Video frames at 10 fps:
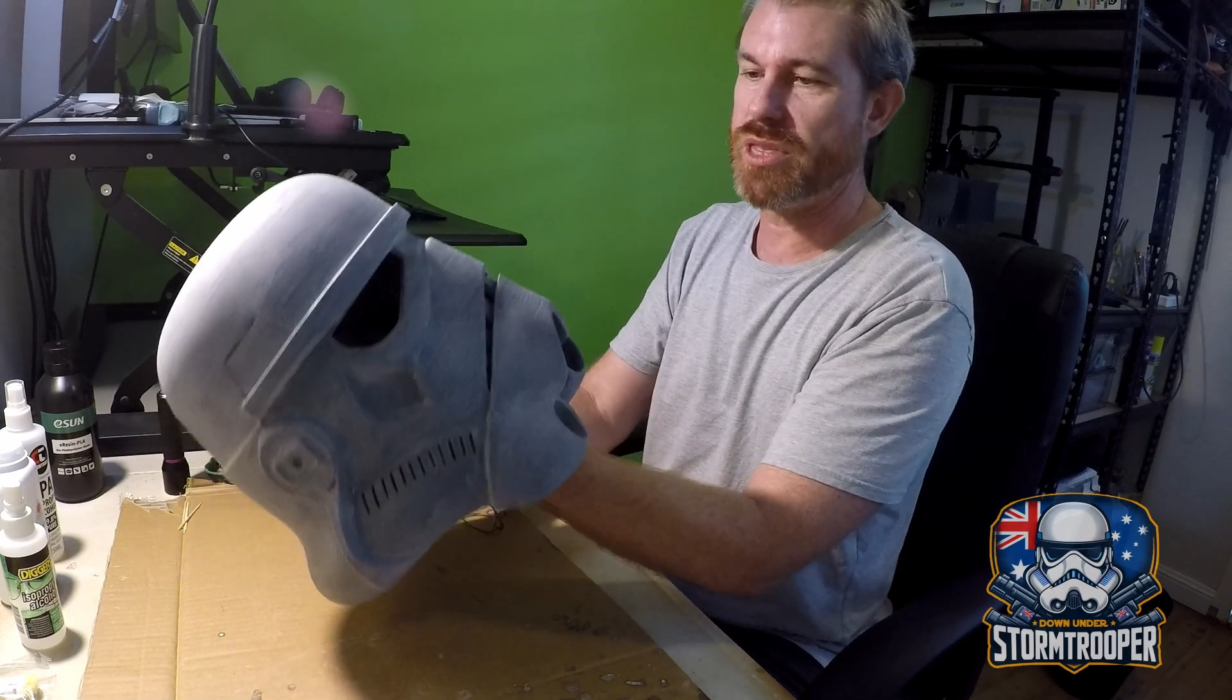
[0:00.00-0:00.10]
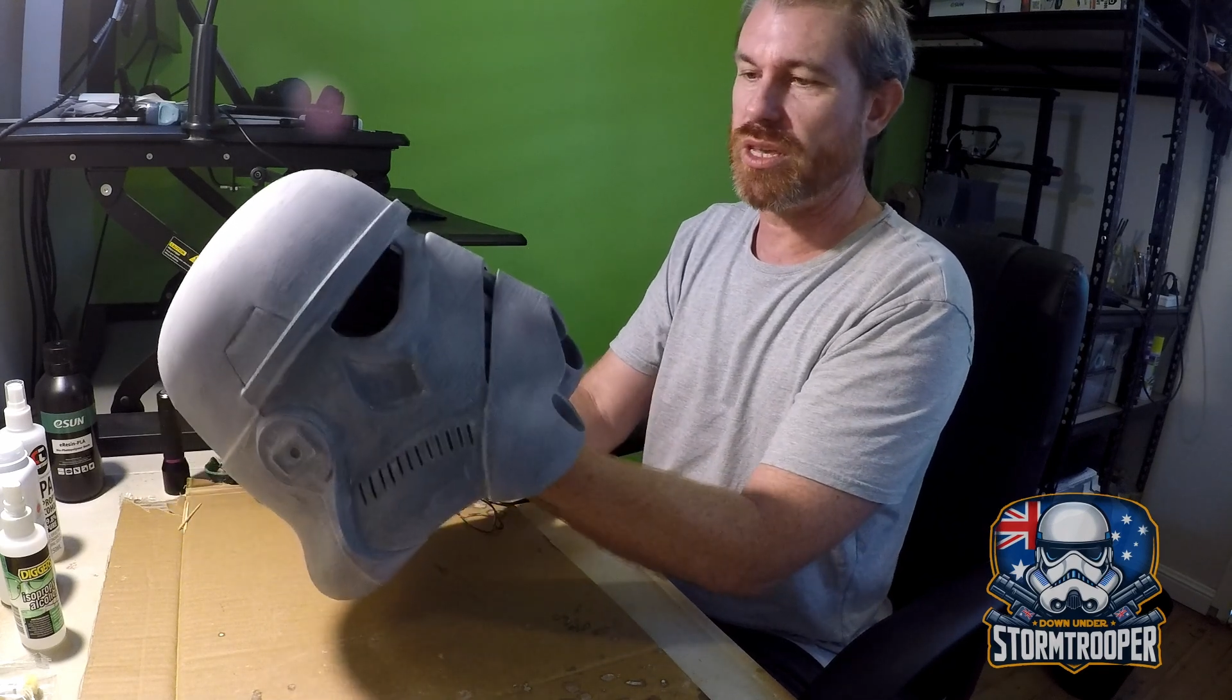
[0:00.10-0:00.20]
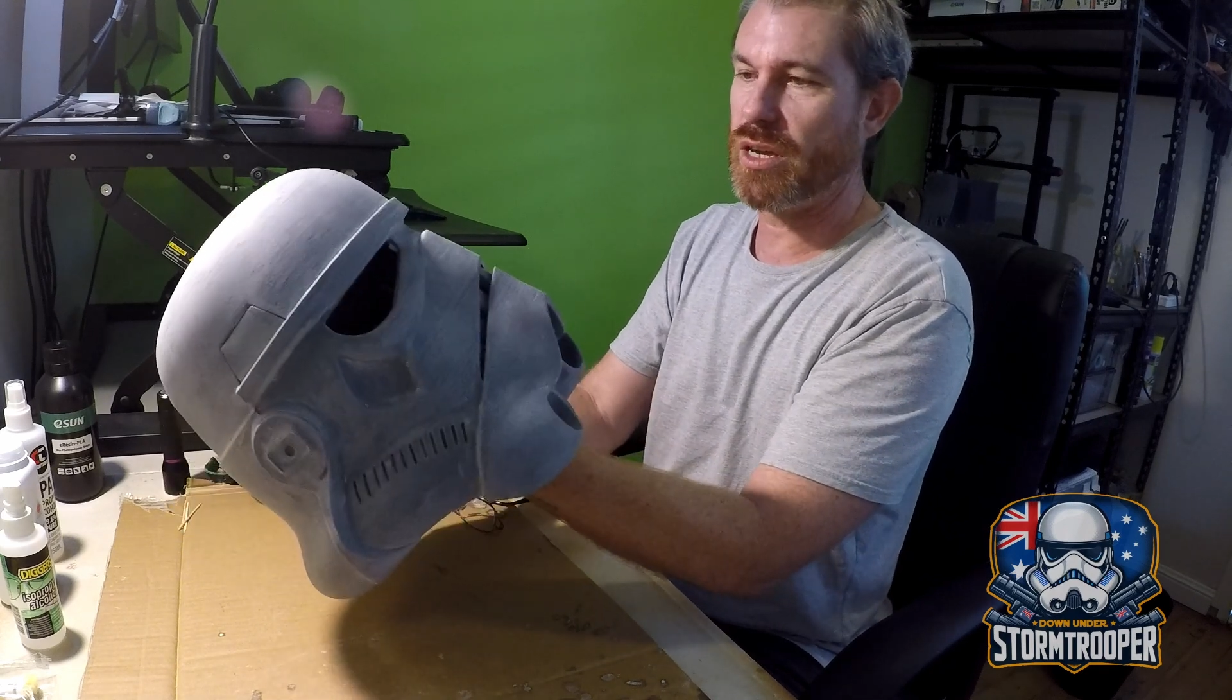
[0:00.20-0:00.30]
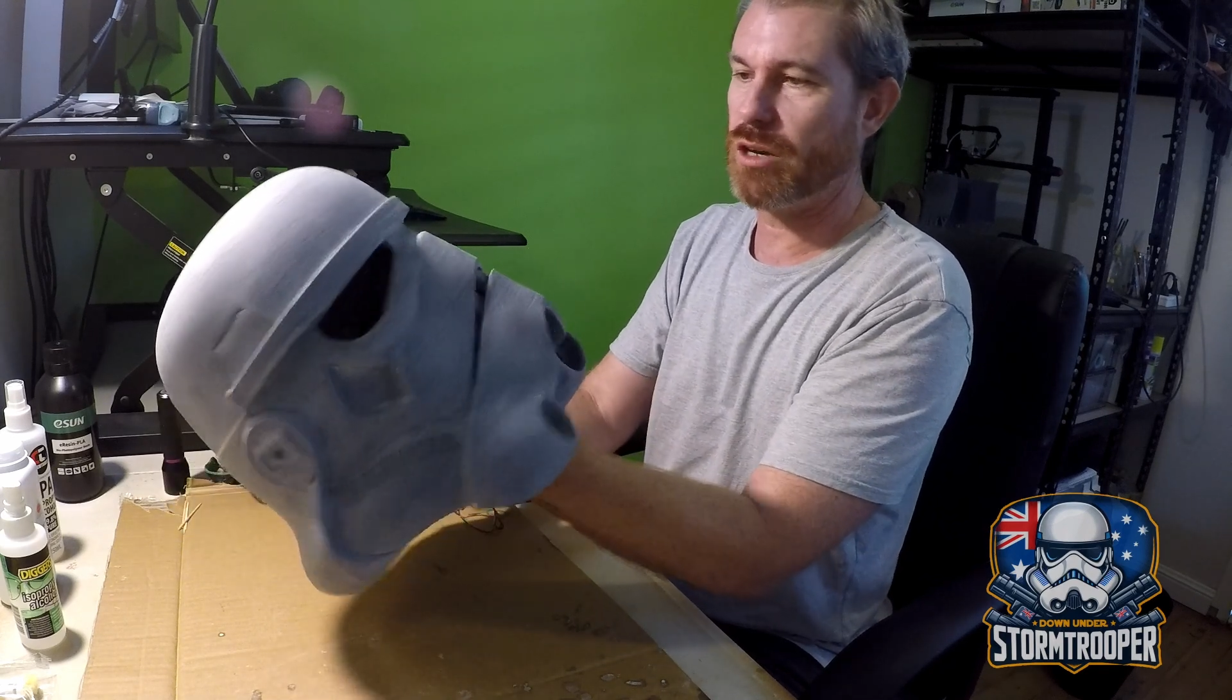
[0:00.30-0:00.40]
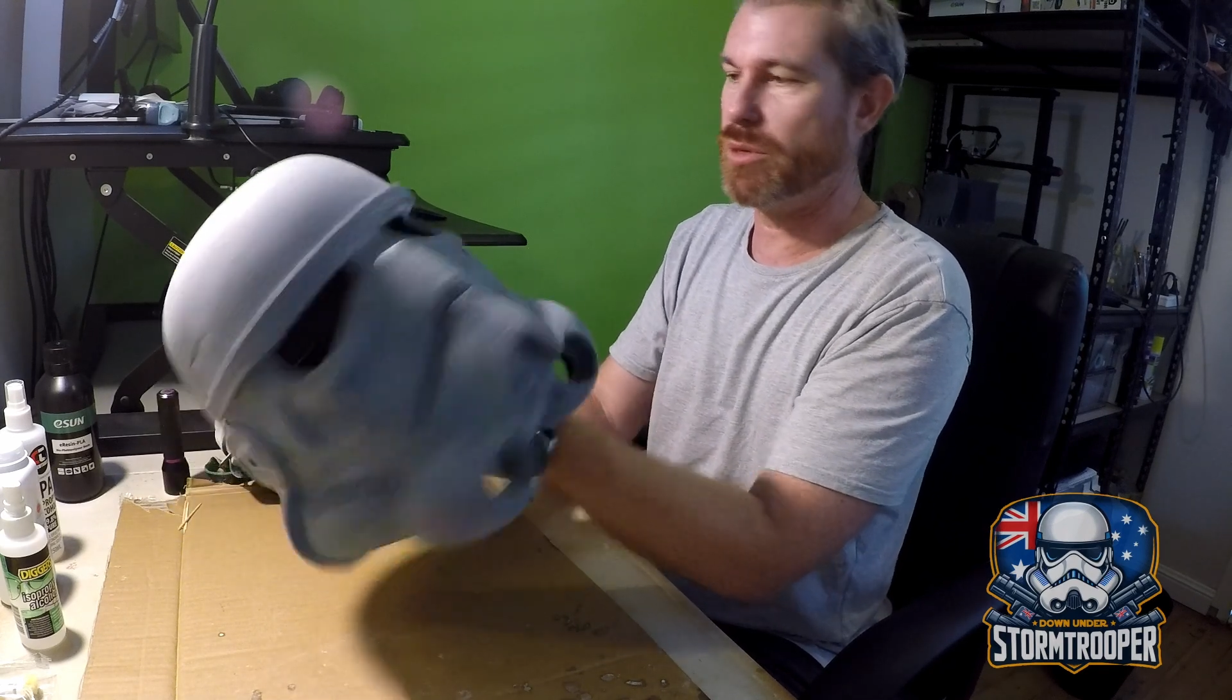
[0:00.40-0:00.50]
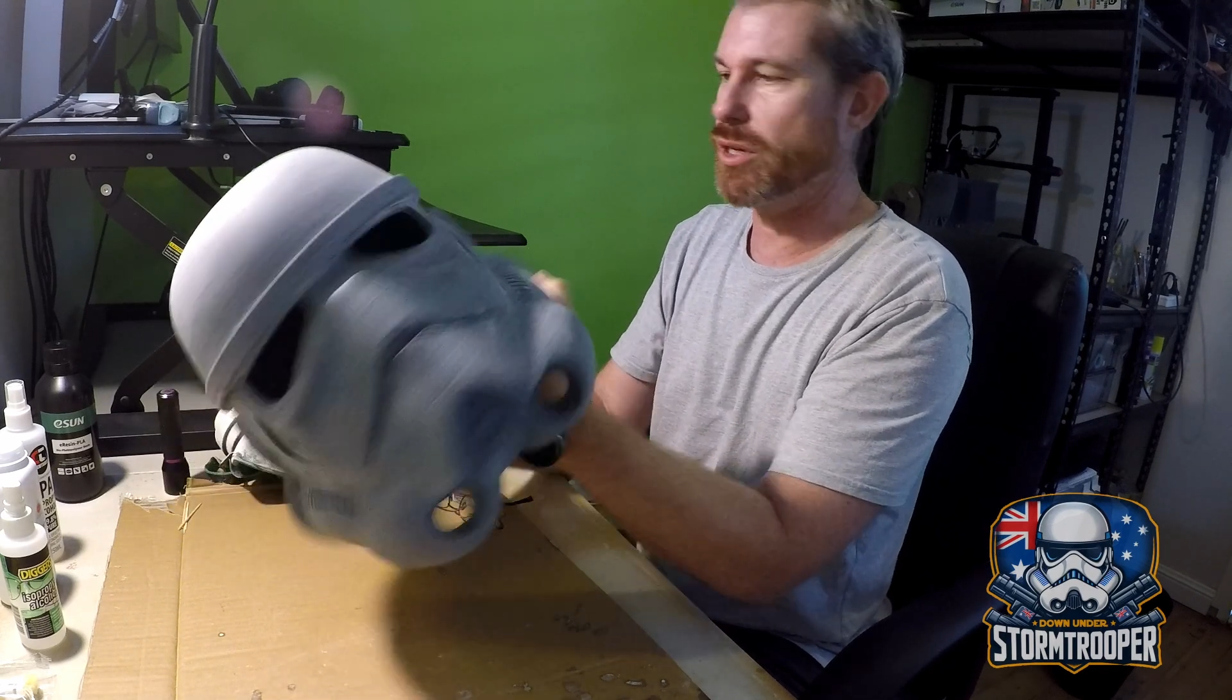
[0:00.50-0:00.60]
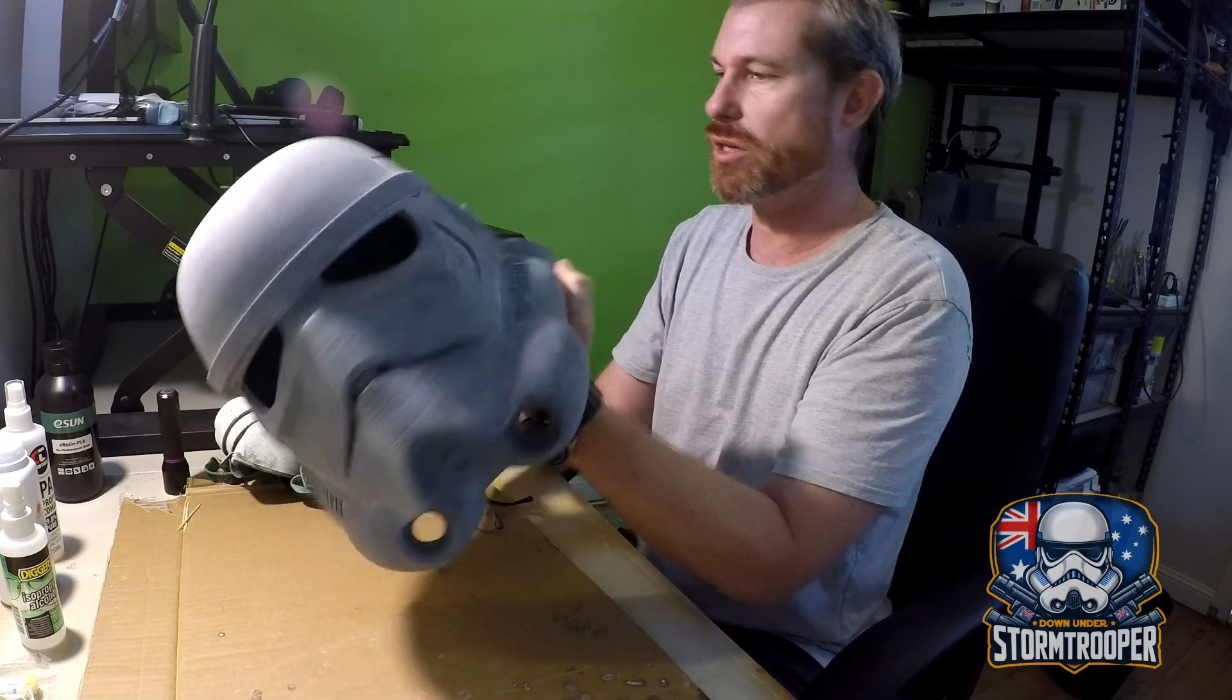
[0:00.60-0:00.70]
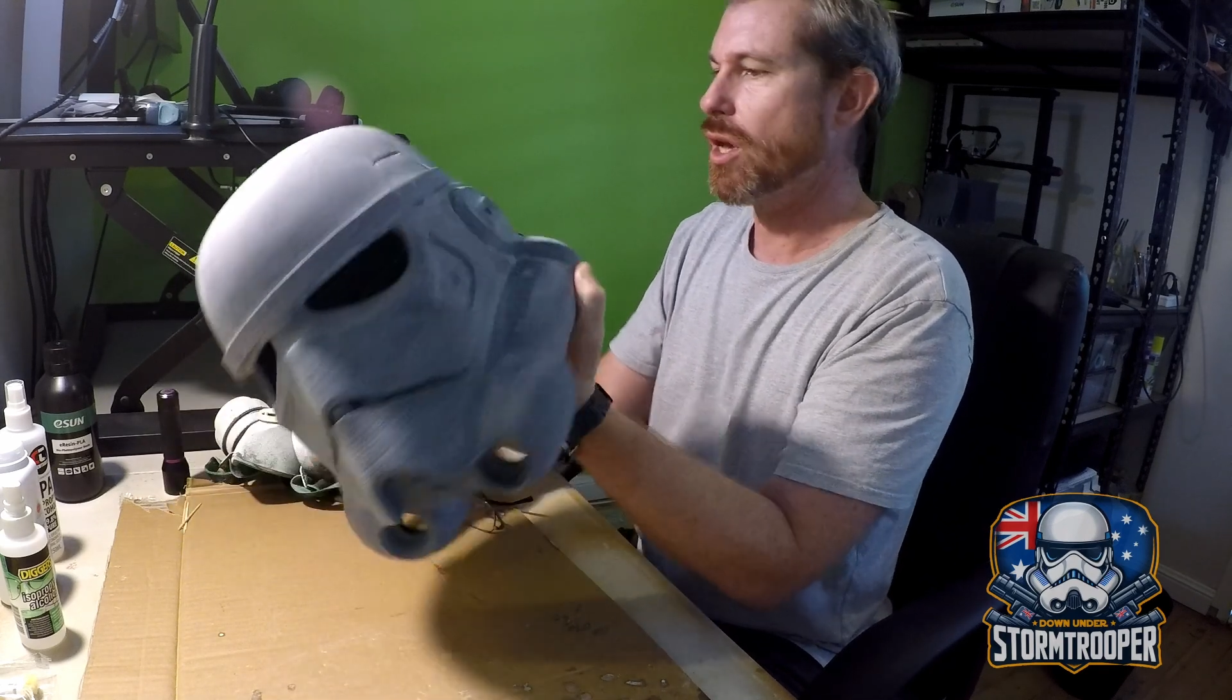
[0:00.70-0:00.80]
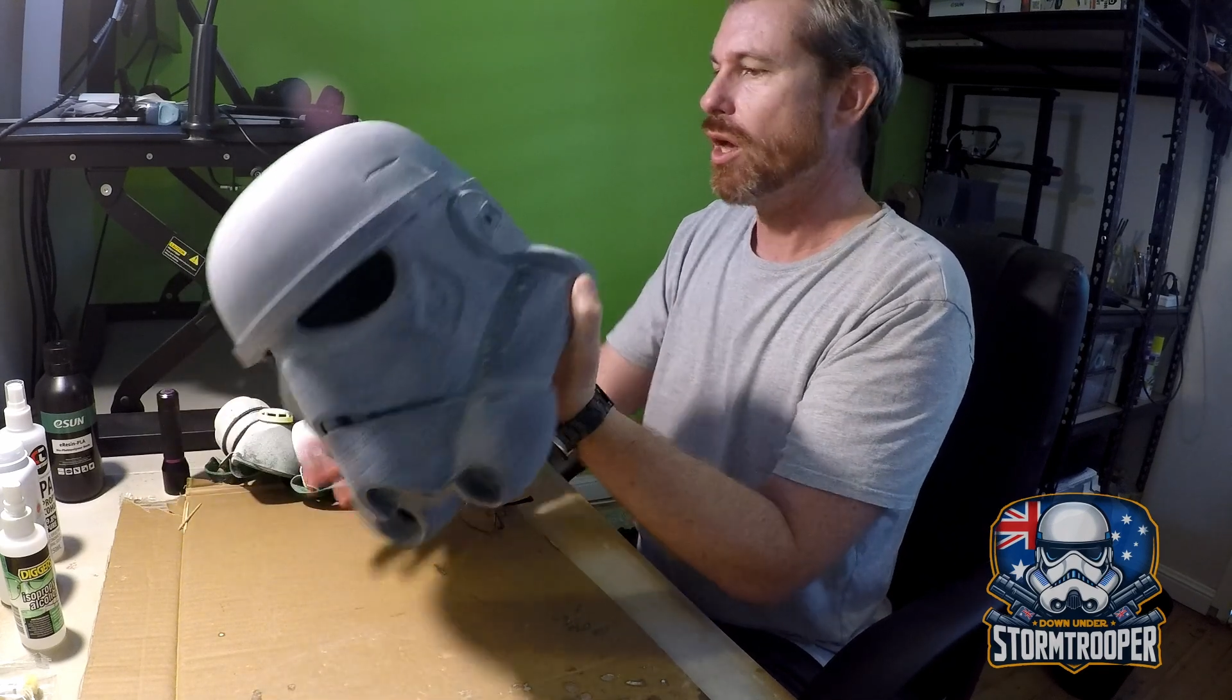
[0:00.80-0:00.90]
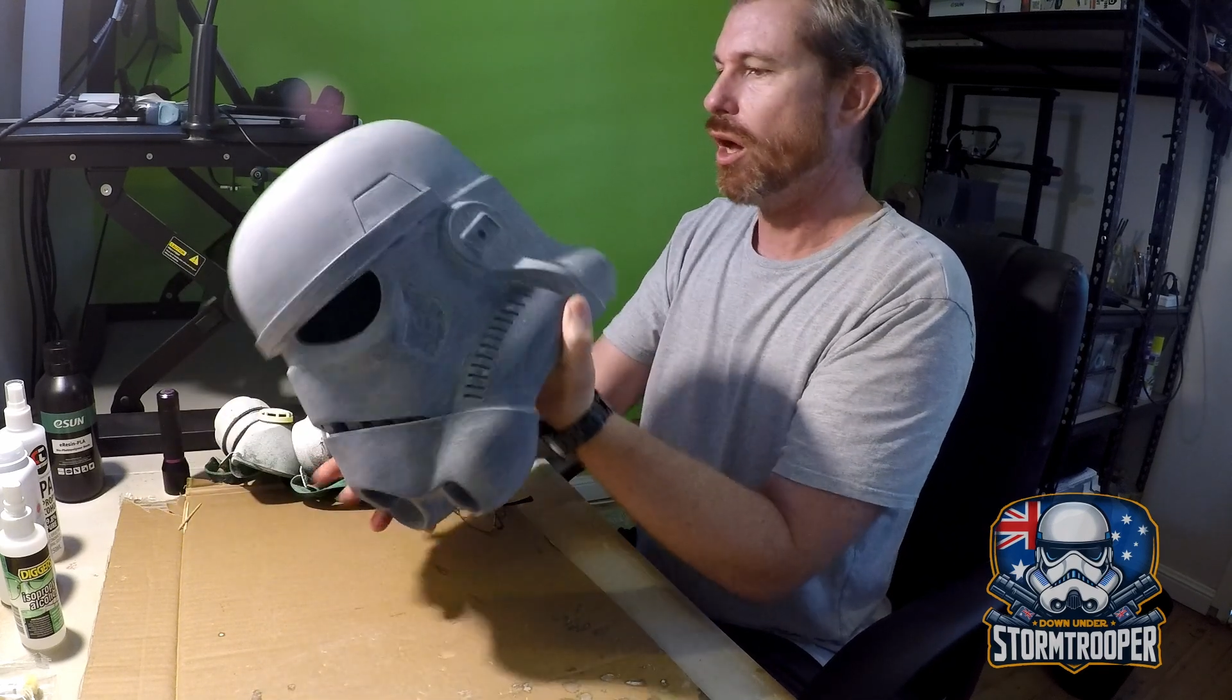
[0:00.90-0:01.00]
the helmet.